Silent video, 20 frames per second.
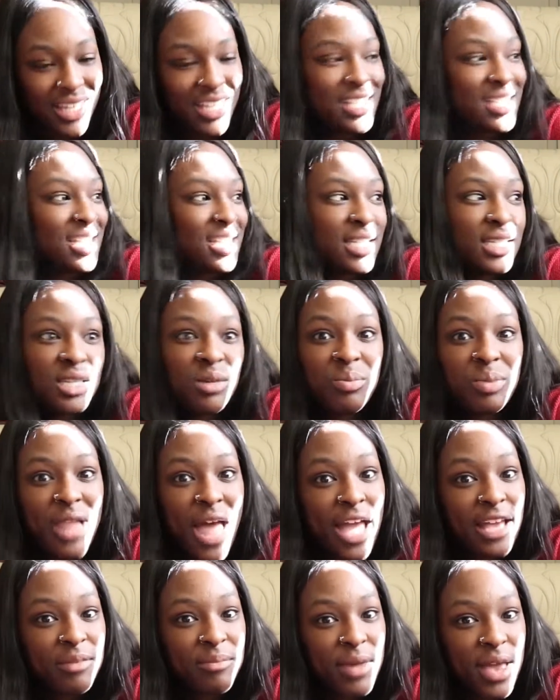Because this is a
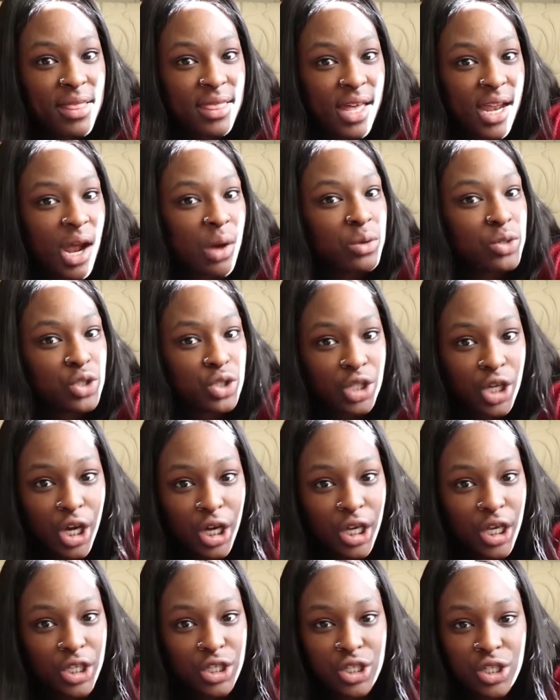black man that I was talking